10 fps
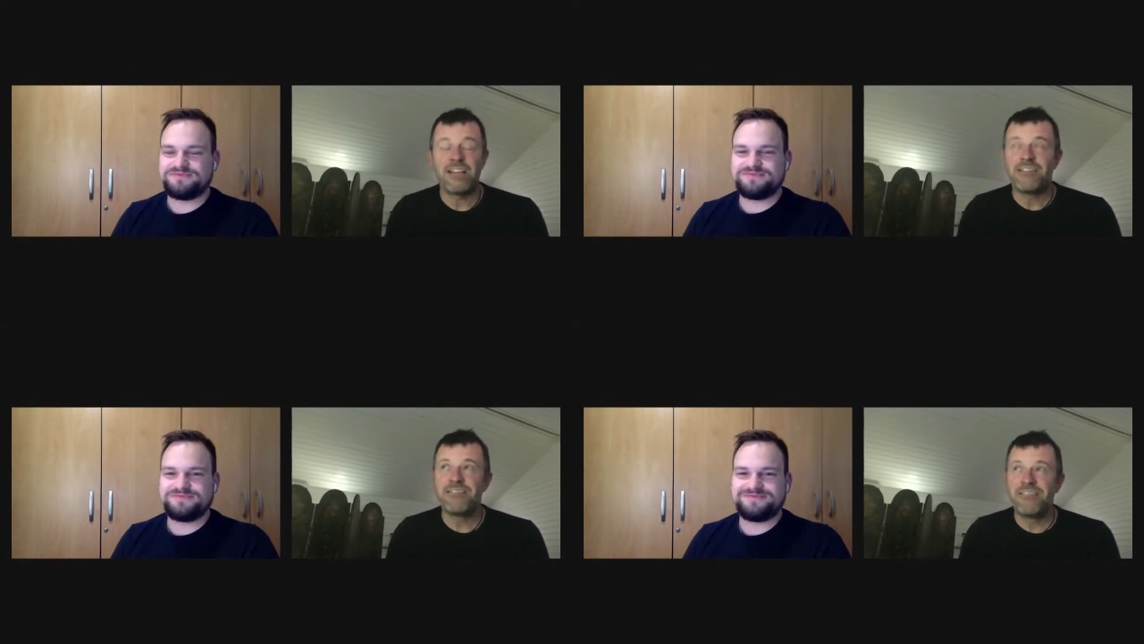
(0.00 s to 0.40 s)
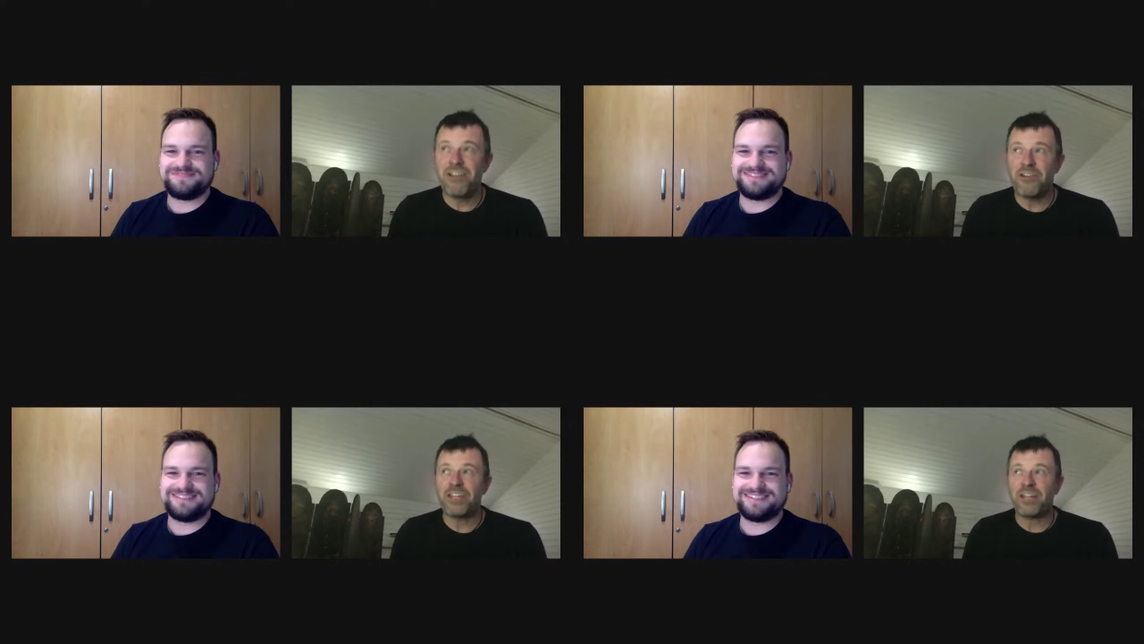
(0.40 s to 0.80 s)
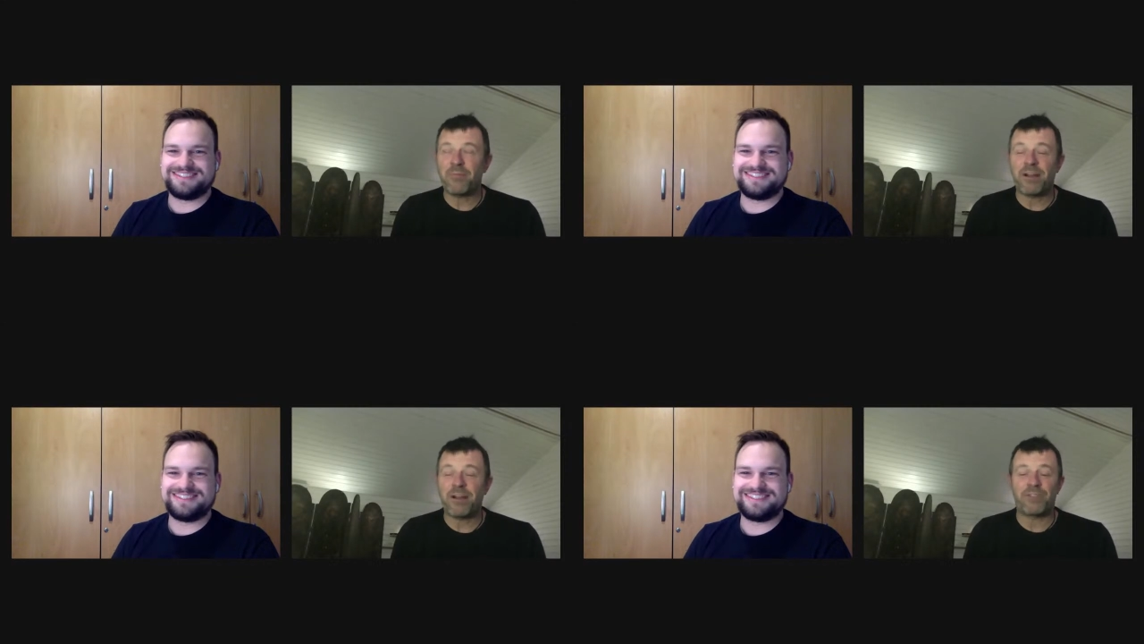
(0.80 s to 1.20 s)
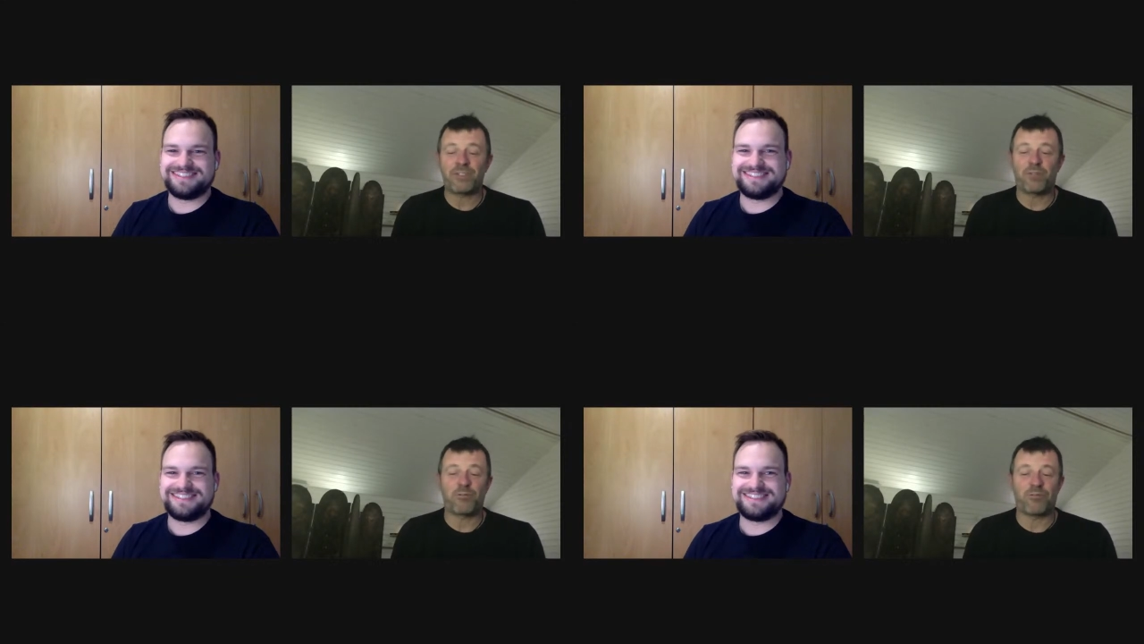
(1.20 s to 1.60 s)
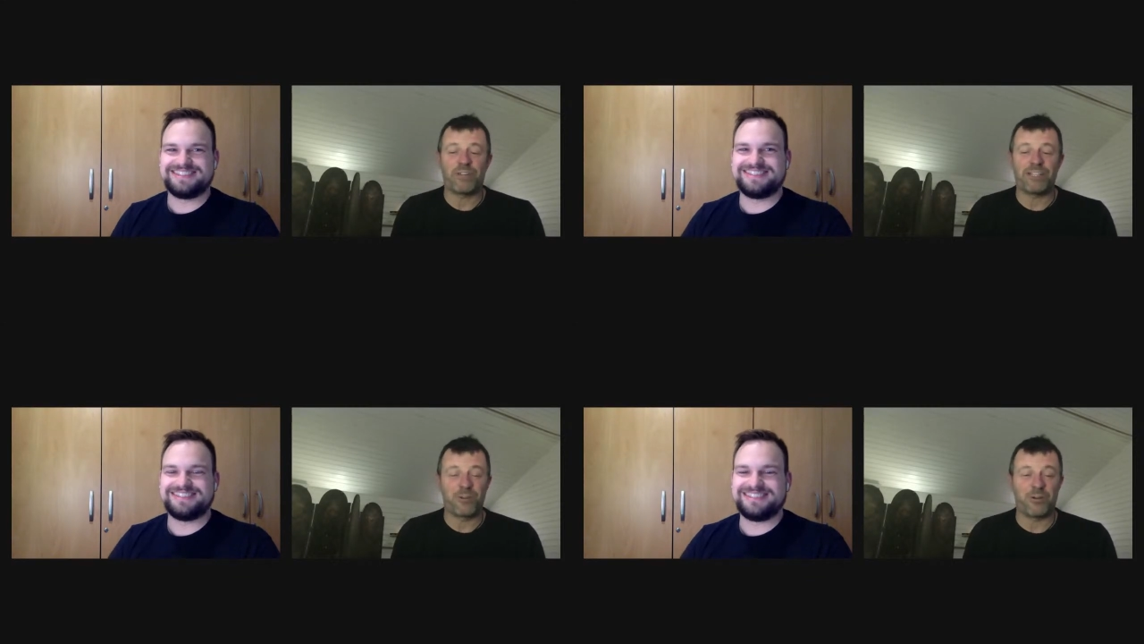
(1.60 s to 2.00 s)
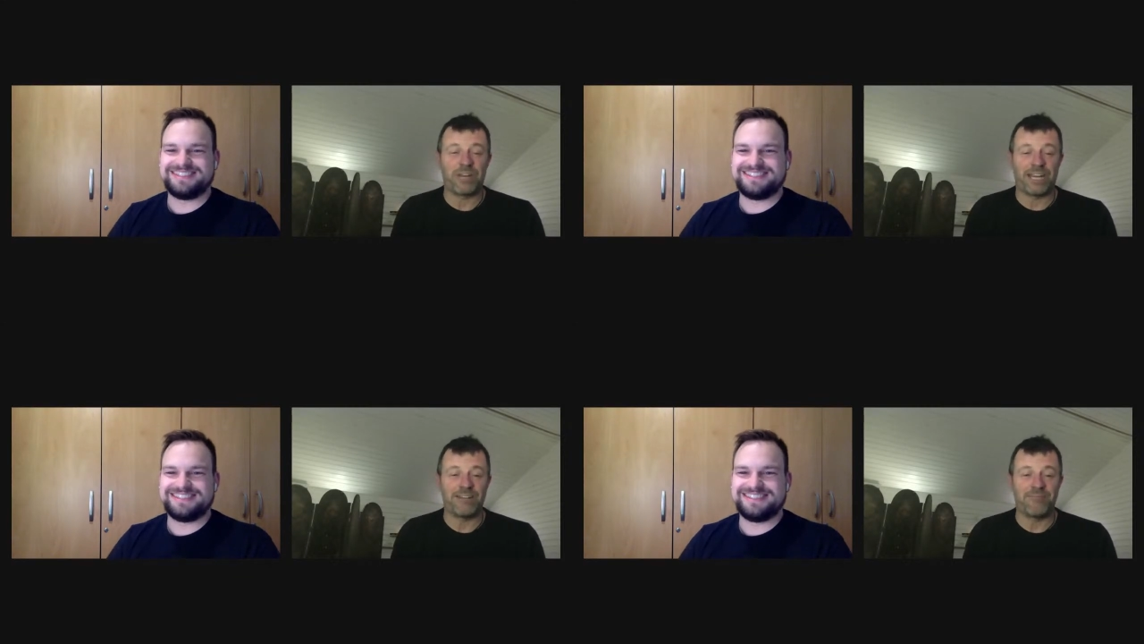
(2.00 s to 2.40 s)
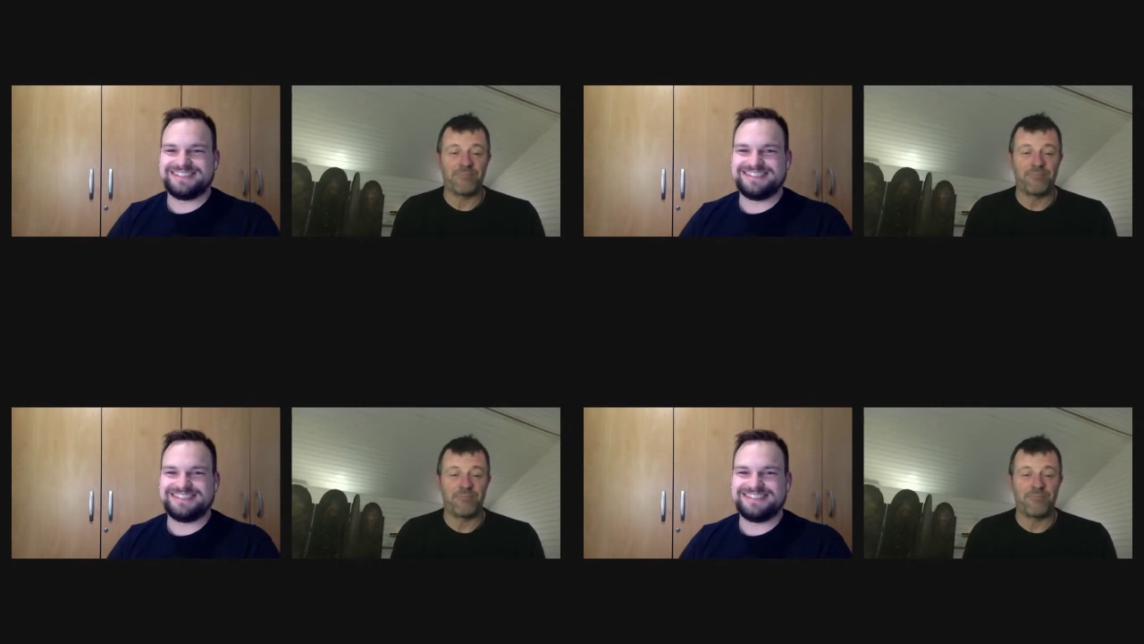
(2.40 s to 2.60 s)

Speaker 1: Nothing about photography has gone in.